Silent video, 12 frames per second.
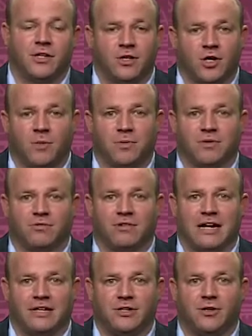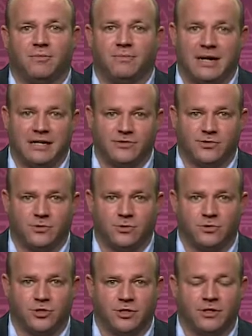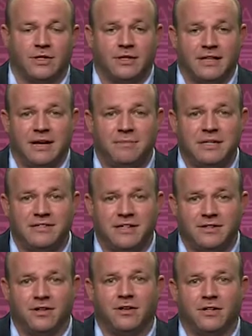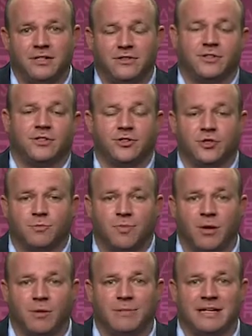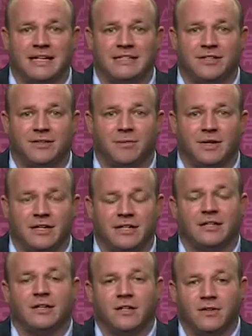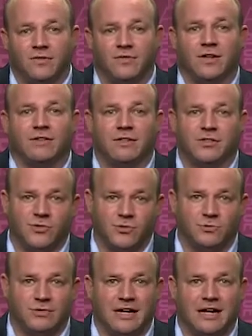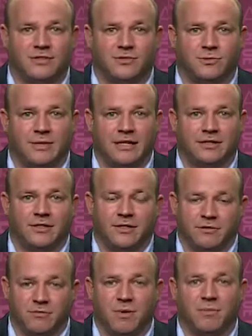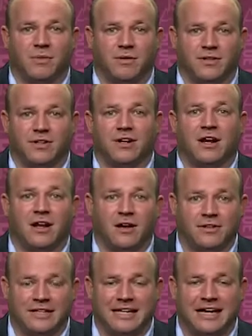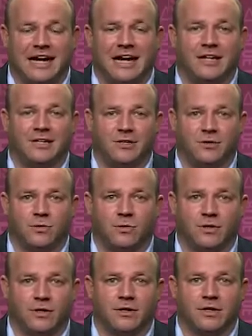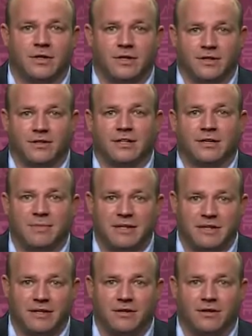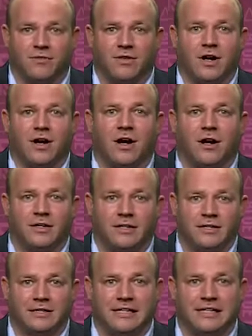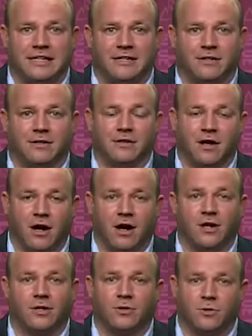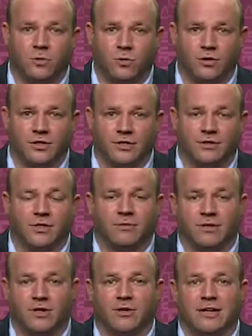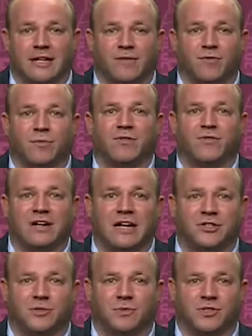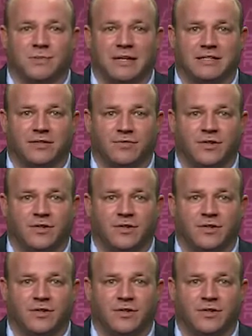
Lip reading: coming right up by Scotia. That means that their earnings should probably be hitting the market very soon as well. Remember, they're not on the calendar quarter. They're a little bit there of an odd year, odd quarter when you look at them from a financial perspective.